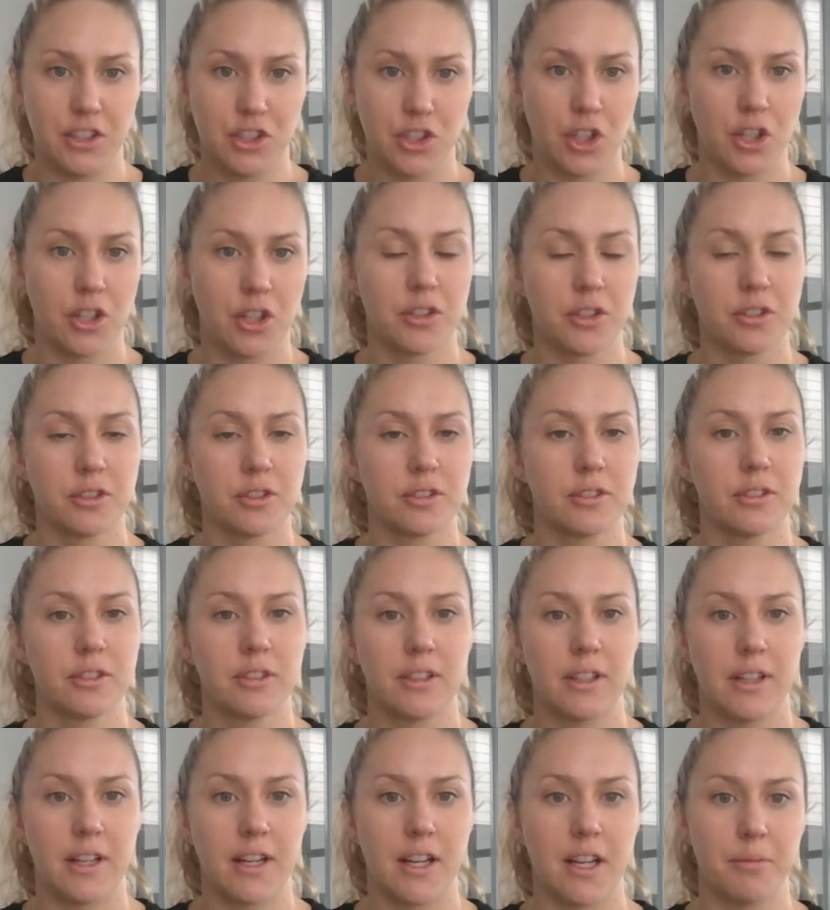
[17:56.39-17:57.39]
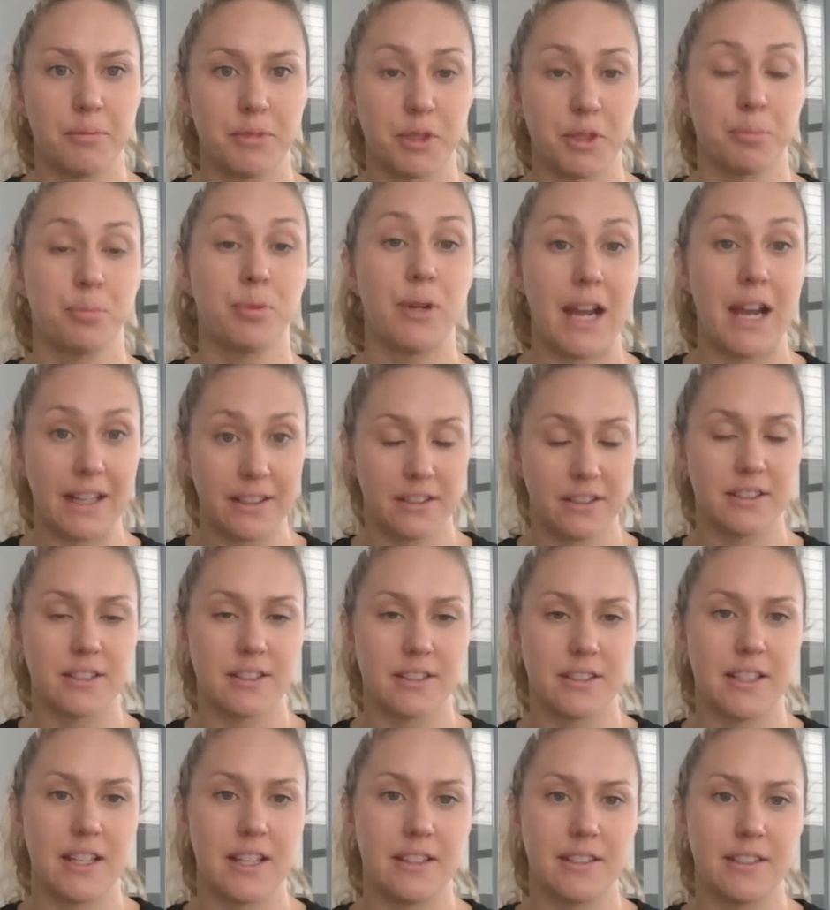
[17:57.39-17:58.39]
journal to
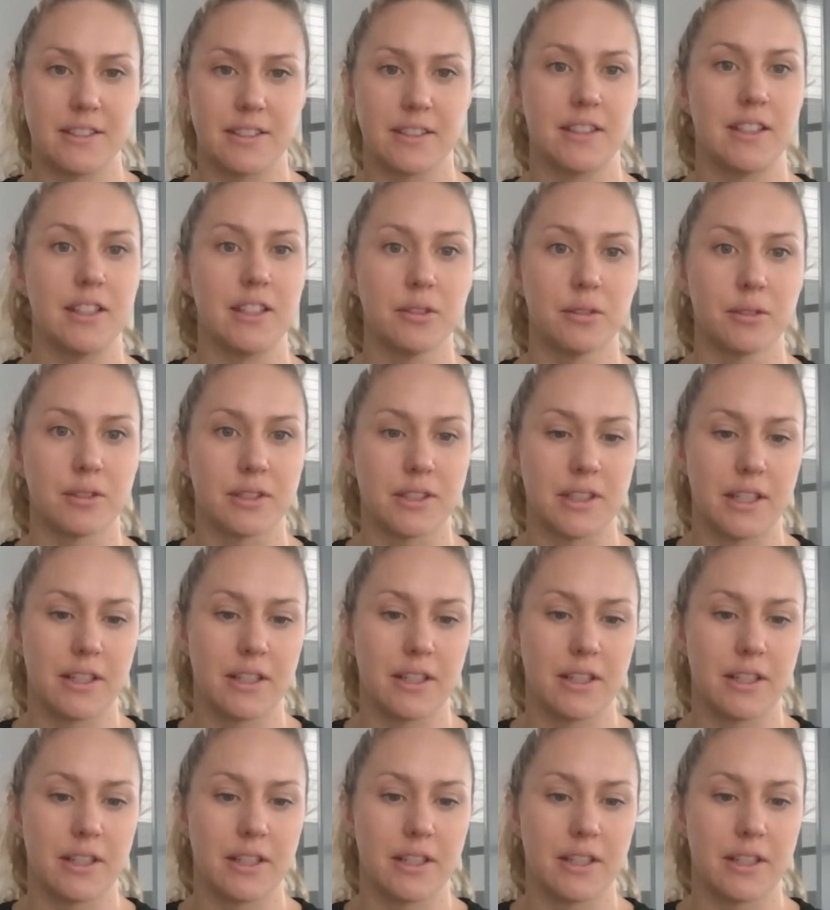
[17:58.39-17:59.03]
practice these skills.